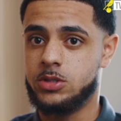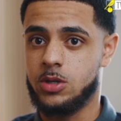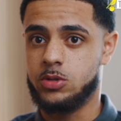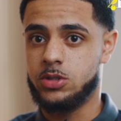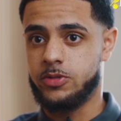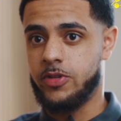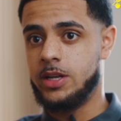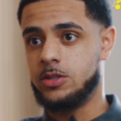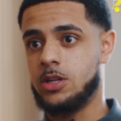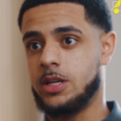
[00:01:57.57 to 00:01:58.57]
So it's just
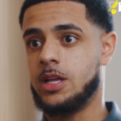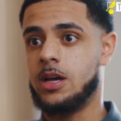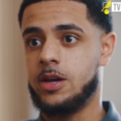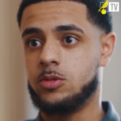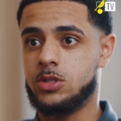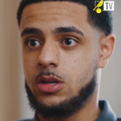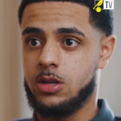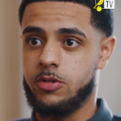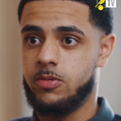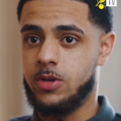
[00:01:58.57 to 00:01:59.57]
values like that outside
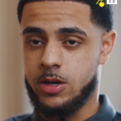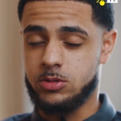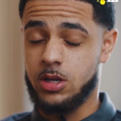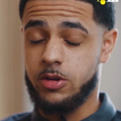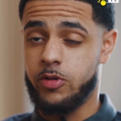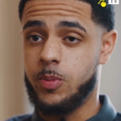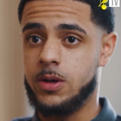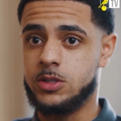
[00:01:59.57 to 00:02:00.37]
of football